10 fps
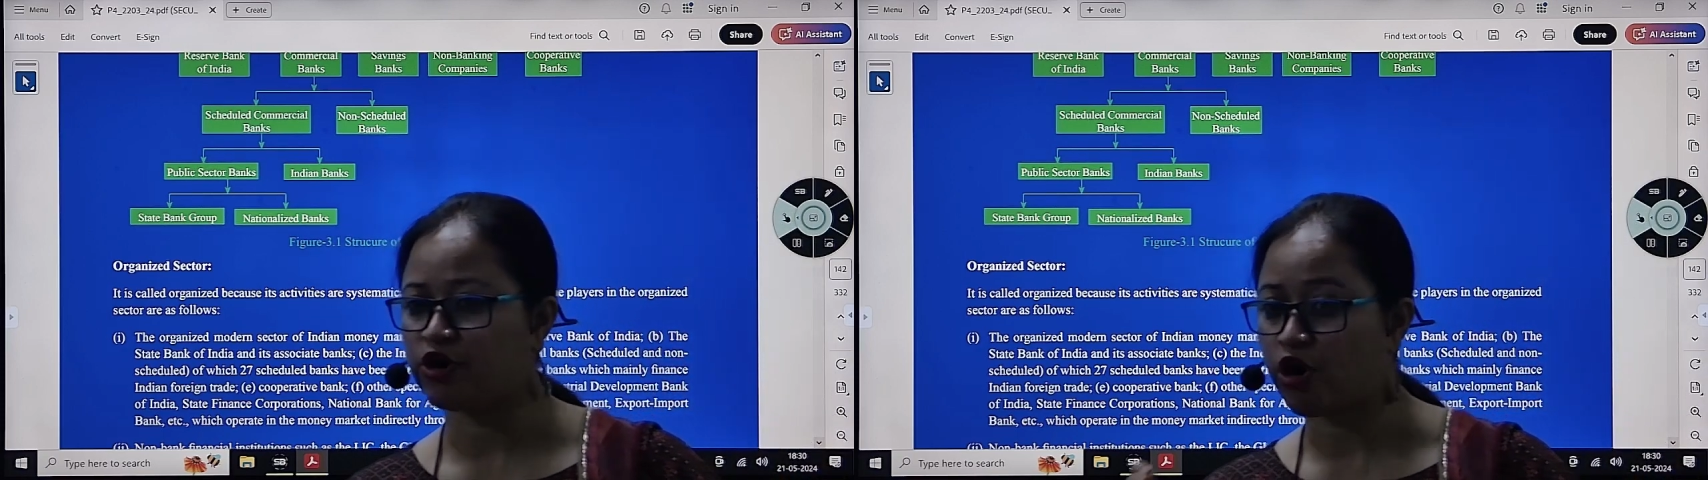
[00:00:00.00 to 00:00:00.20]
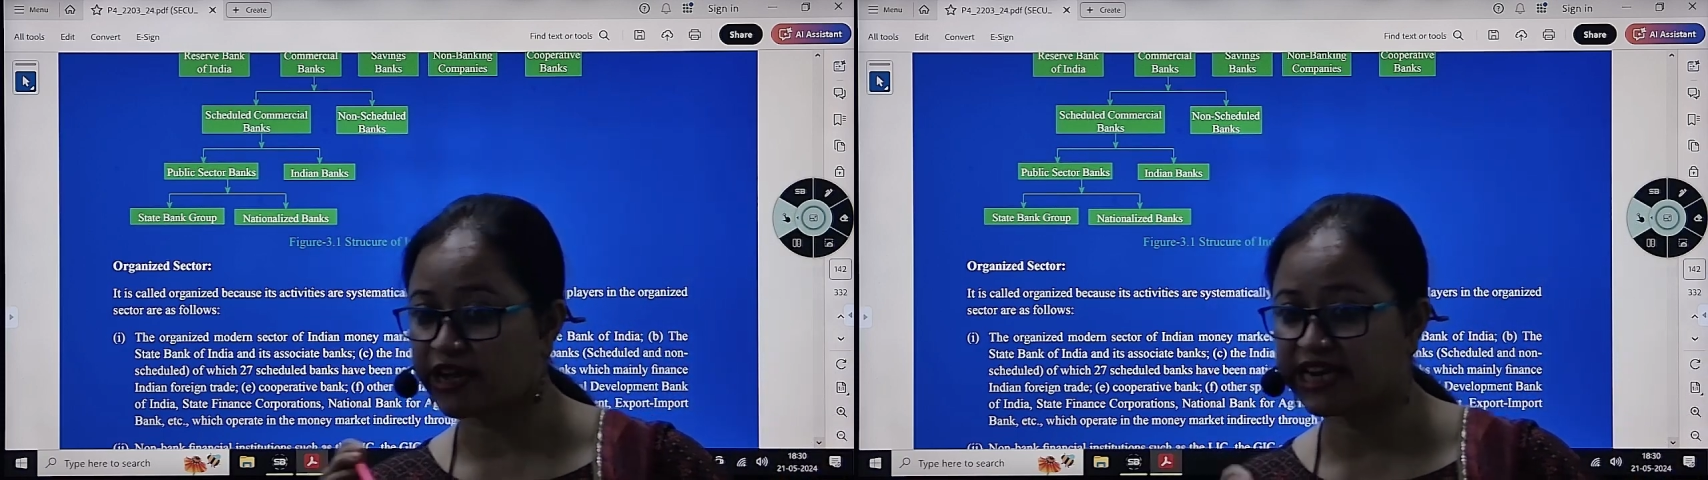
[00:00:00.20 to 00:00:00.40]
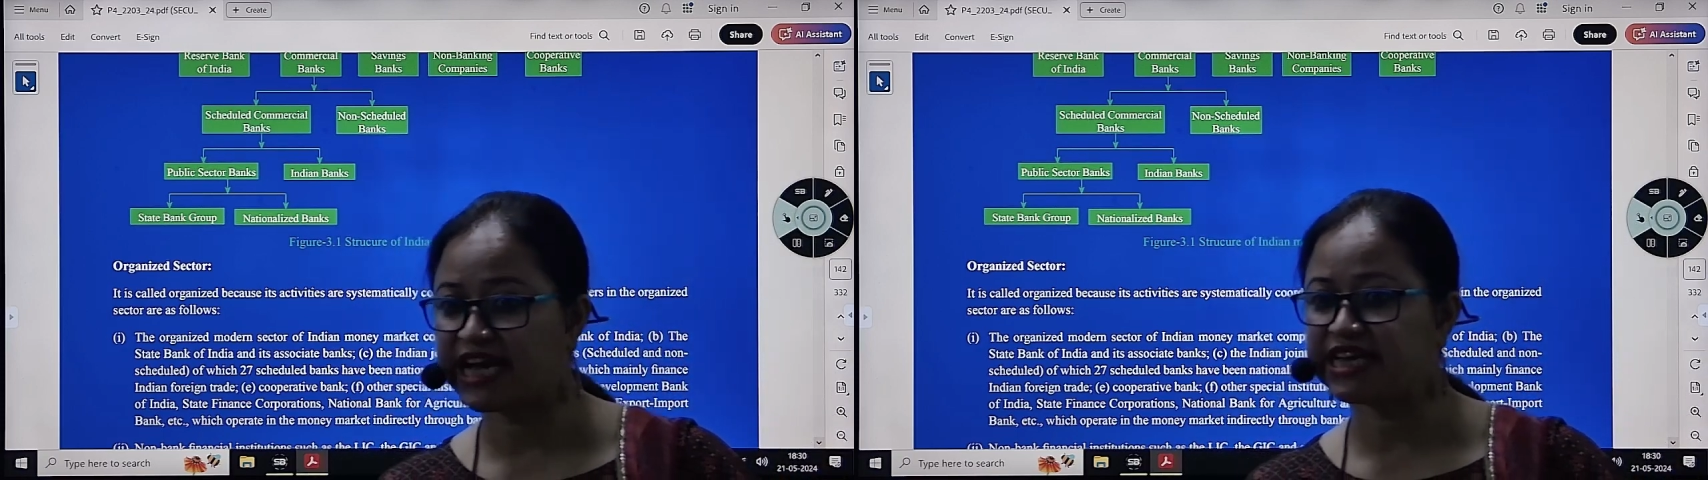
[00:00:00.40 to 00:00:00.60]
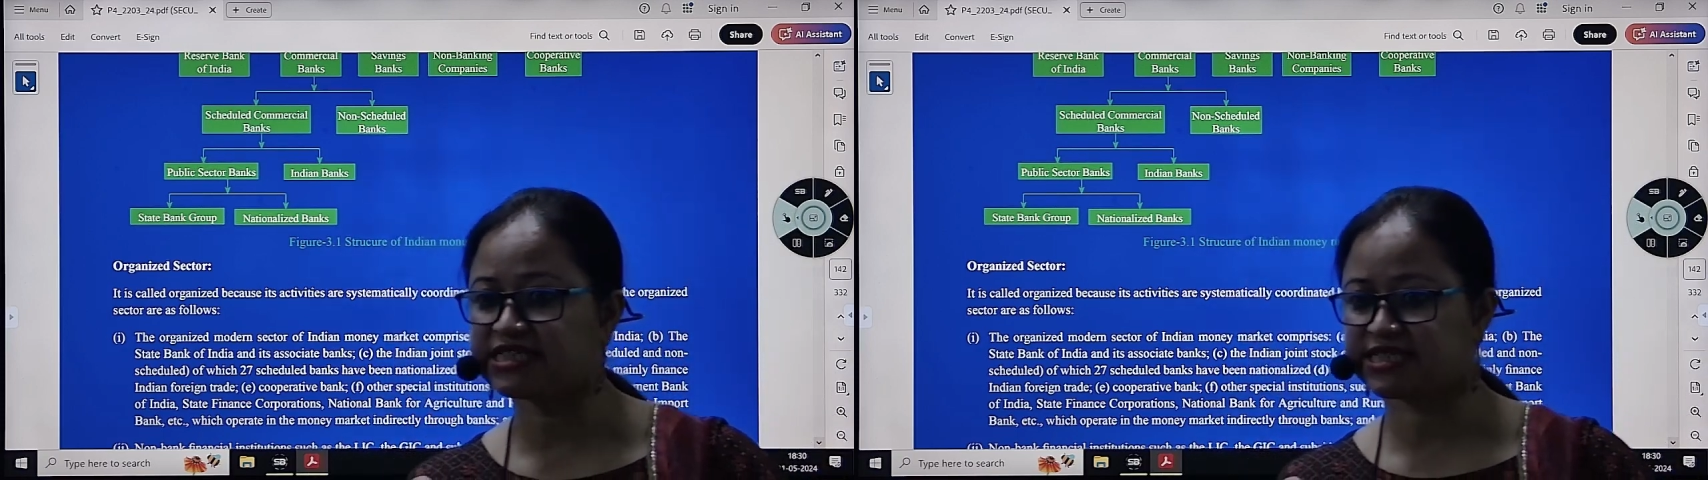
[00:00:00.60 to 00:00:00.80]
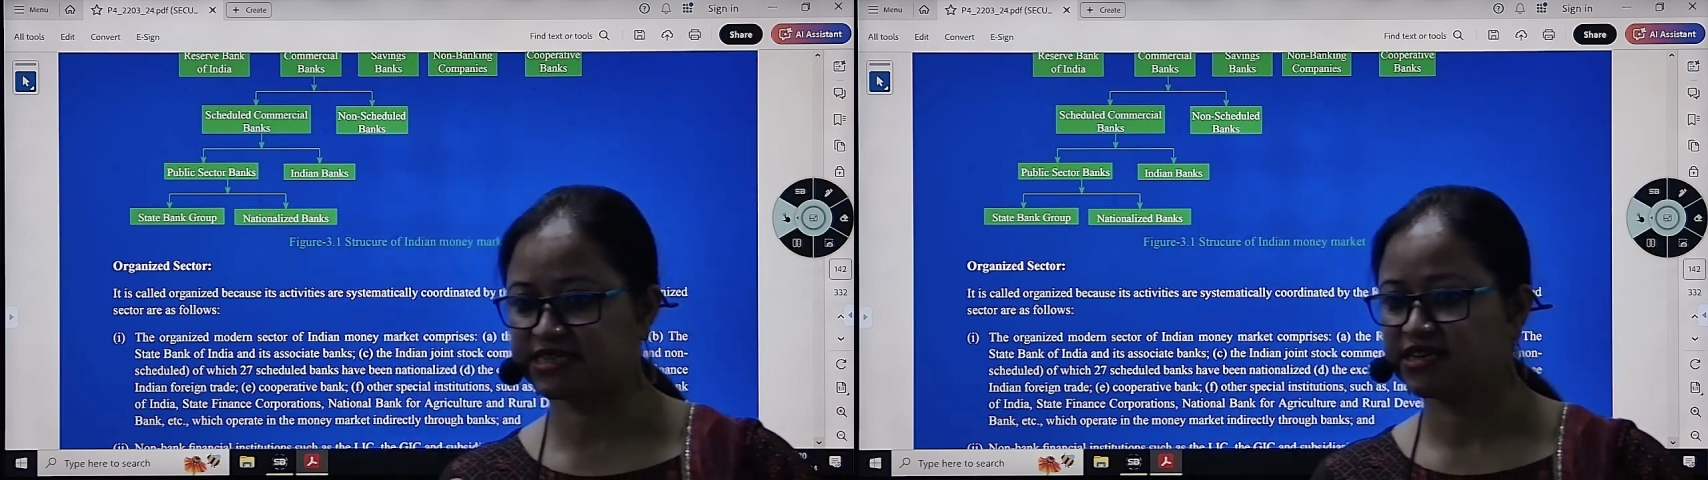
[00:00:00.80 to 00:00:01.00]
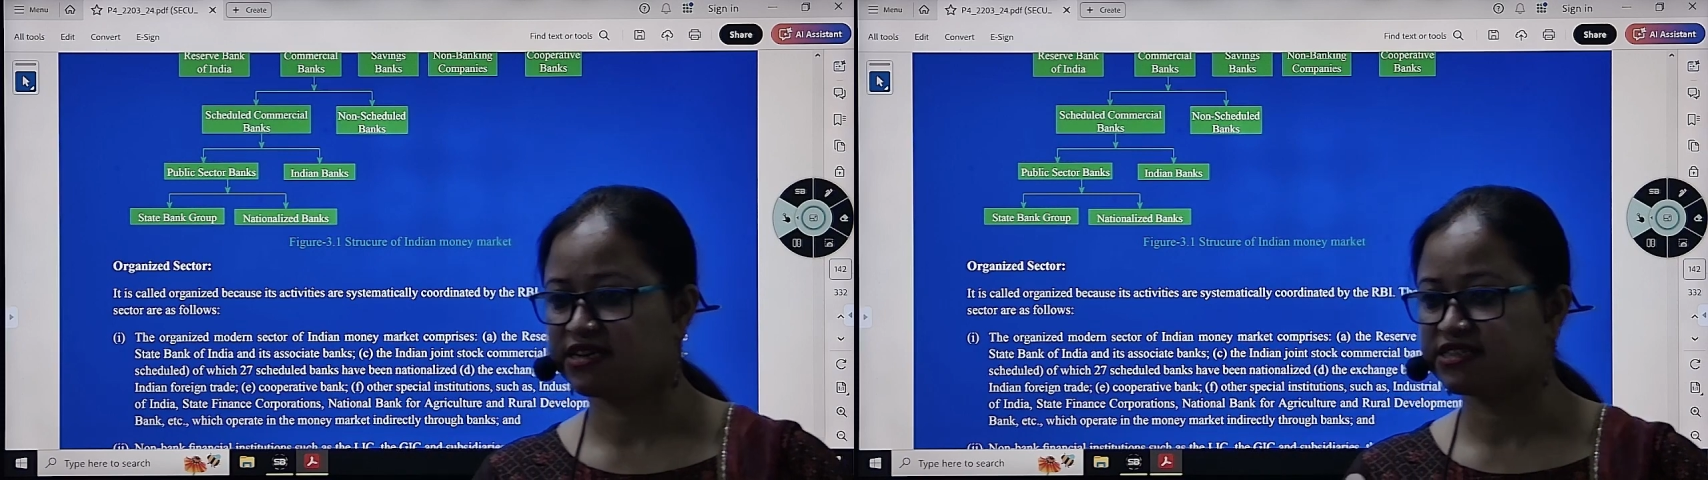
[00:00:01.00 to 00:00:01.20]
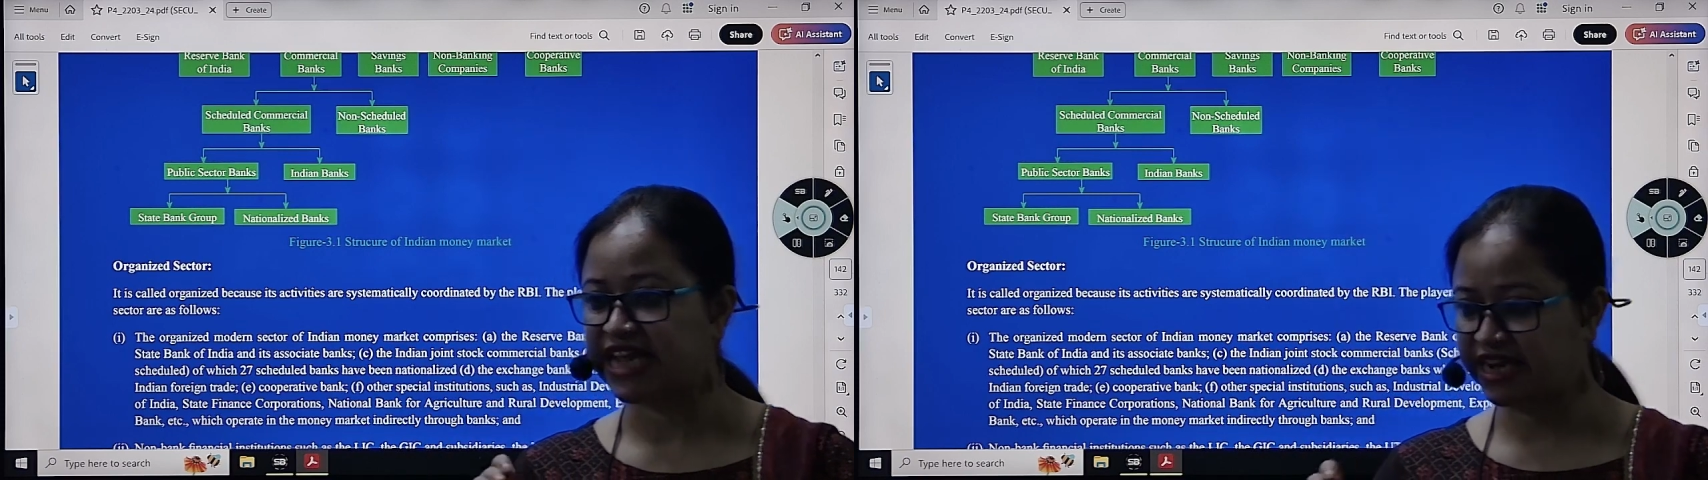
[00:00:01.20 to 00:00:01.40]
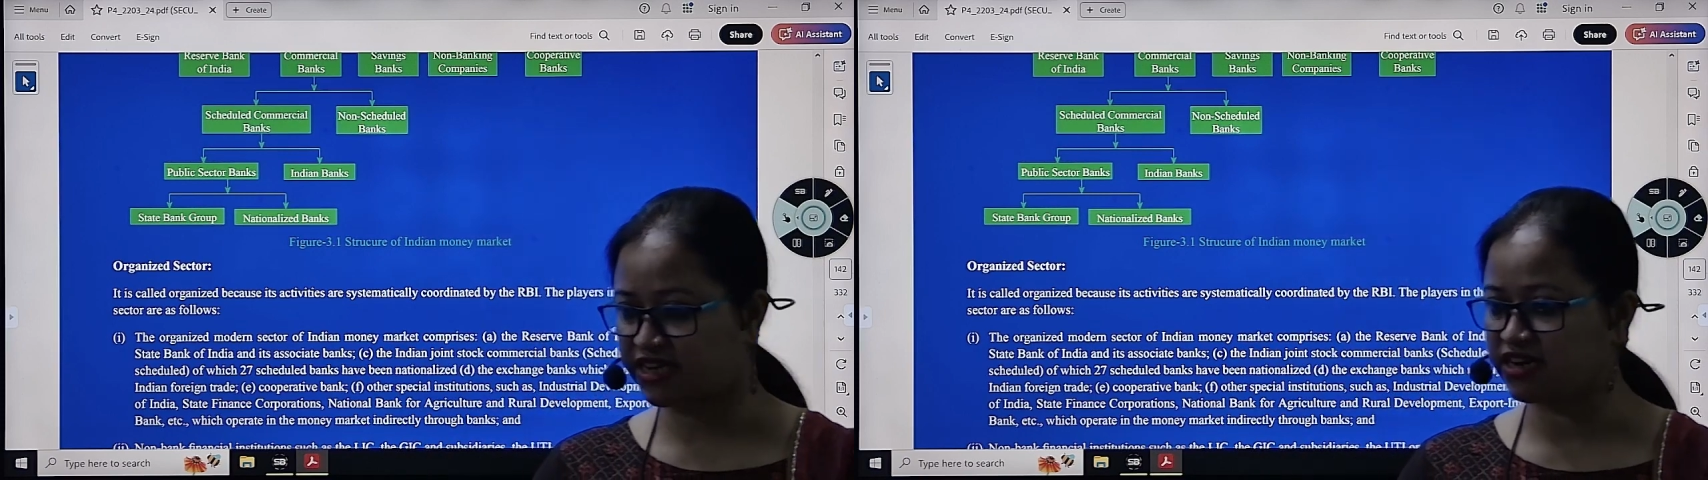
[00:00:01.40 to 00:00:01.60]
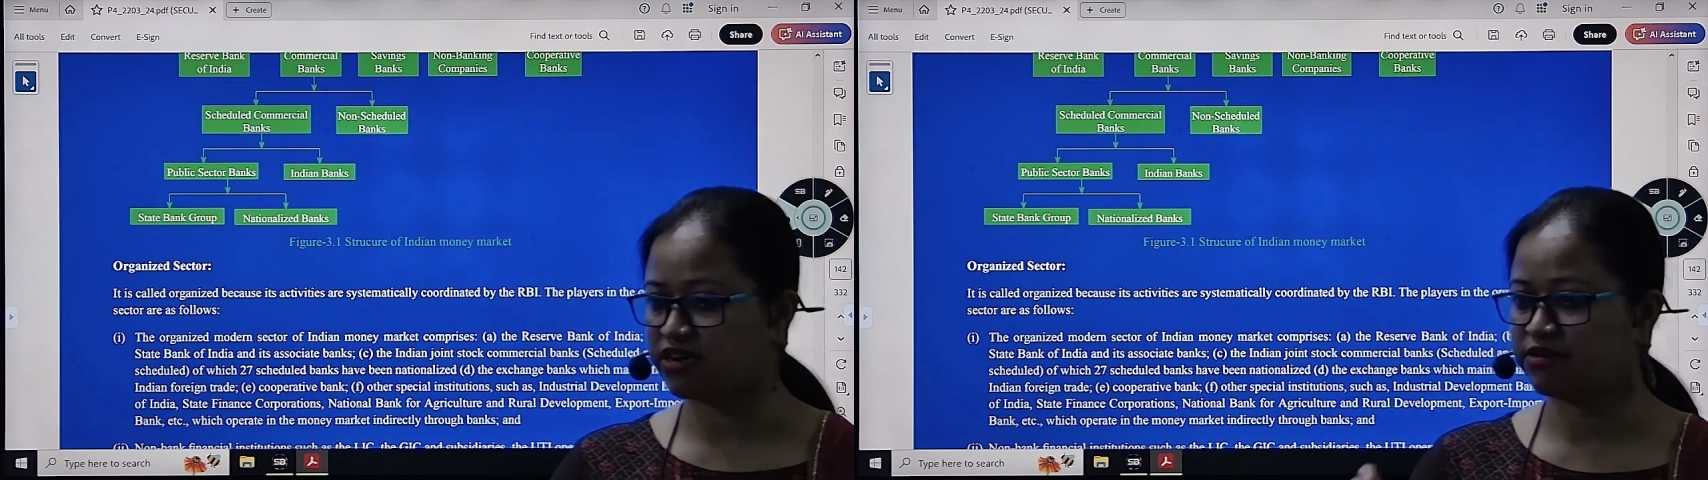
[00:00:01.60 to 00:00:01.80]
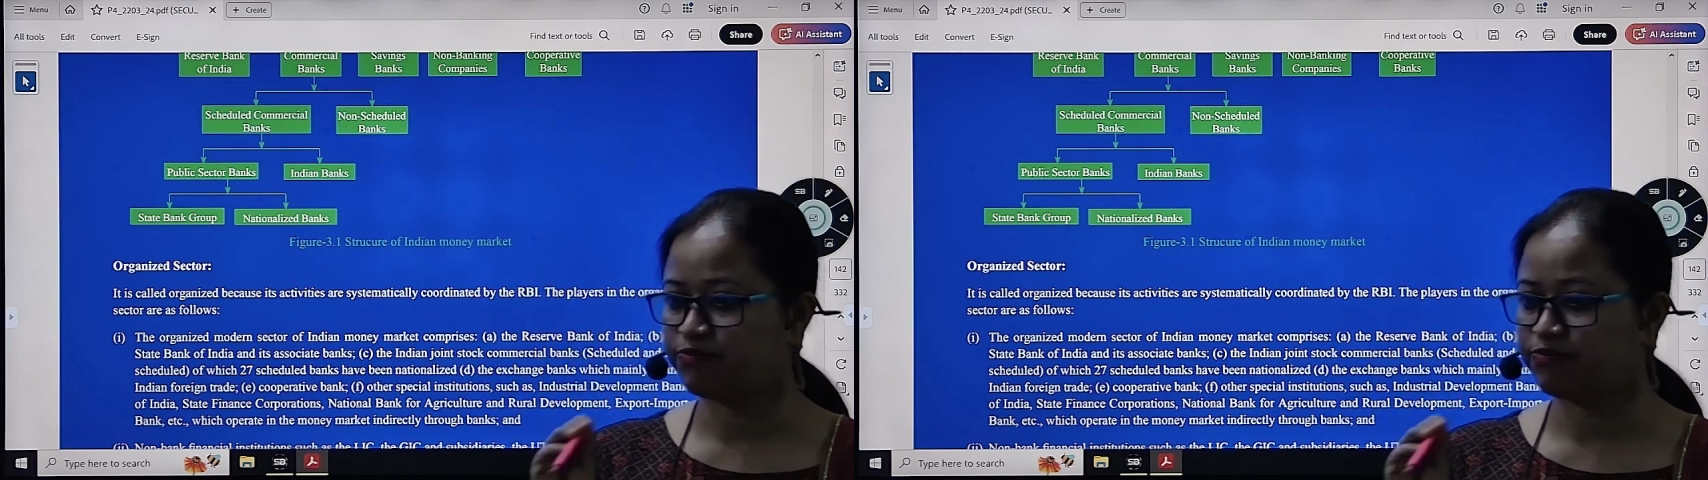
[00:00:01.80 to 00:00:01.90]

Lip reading: organized sector,